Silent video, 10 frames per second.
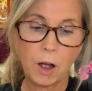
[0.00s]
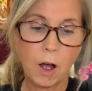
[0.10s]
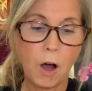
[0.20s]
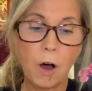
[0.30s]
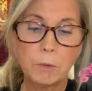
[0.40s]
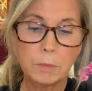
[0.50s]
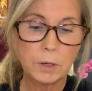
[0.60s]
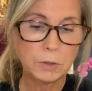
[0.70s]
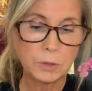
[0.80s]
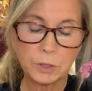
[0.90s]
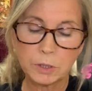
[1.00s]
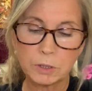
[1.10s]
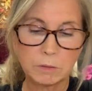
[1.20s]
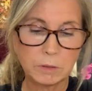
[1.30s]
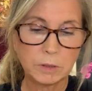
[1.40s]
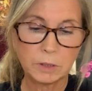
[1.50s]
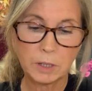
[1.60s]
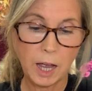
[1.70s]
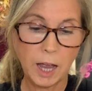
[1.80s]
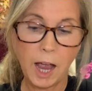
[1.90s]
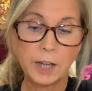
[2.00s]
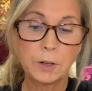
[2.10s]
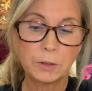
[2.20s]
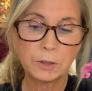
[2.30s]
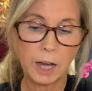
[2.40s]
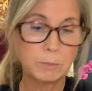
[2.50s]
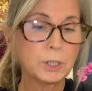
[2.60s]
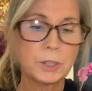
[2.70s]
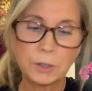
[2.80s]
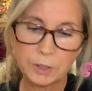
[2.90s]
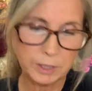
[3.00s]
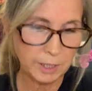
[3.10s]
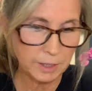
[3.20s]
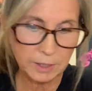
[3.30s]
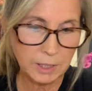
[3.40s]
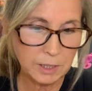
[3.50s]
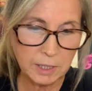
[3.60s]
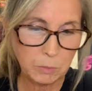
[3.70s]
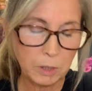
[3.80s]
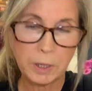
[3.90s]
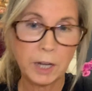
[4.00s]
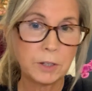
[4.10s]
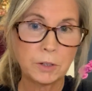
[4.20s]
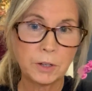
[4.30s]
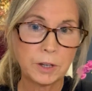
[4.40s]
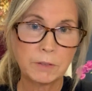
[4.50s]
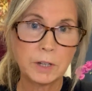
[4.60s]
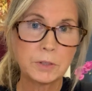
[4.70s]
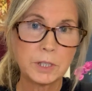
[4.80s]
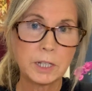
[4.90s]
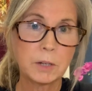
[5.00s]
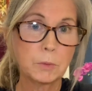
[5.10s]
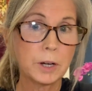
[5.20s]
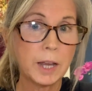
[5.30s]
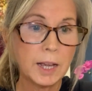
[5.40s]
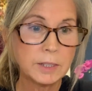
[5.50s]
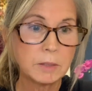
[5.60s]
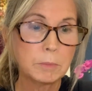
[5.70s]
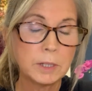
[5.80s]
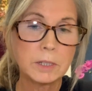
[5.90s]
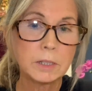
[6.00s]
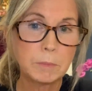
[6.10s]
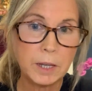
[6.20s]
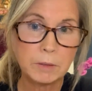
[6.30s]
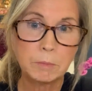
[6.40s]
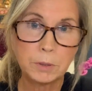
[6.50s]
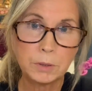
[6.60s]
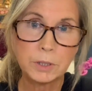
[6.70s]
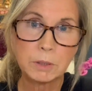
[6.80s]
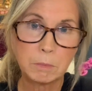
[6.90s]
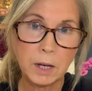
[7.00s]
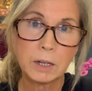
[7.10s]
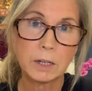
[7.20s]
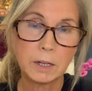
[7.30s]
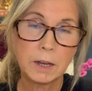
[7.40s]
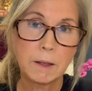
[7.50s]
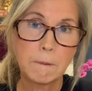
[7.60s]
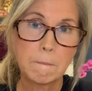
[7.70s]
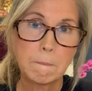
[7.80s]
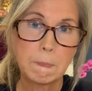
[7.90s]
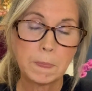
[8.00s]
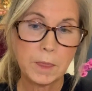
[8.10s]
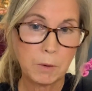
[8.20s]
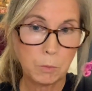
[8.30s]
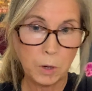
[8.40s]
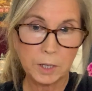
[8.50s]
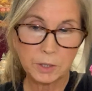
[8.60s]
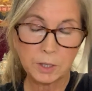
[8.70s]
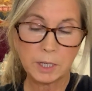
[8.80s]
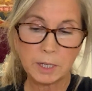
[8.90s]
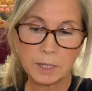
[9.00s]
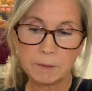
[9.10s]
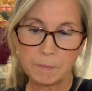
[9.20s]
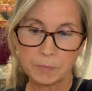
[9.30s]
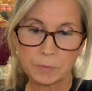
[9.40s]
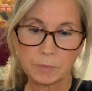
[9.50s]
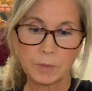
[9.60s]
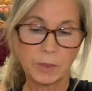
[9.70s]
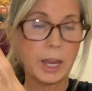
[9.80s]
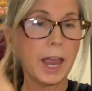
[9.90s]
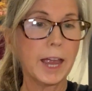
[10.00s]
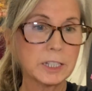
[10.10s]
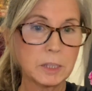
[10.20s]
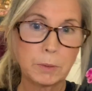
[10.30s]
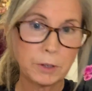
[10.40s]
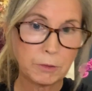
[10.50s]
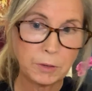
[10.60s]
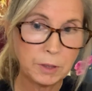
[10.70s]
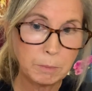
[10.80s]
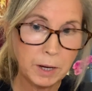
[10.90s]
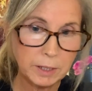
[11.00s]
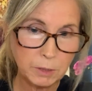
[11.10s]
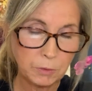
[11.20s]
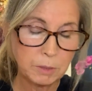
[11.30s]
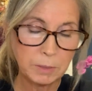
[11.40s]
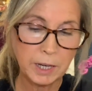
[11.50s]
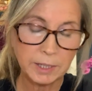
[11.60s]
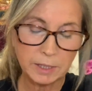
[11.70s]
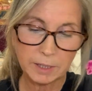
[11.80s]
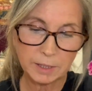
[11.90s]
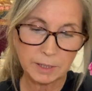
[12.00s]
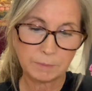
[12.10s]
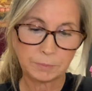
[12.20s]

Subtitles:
almost, I'm sure that it does exist somewhere, but I don't know that I've ever seen it where it hasn't been a Tibetan Buddhist monk that was the expert for the monks, for the monastics,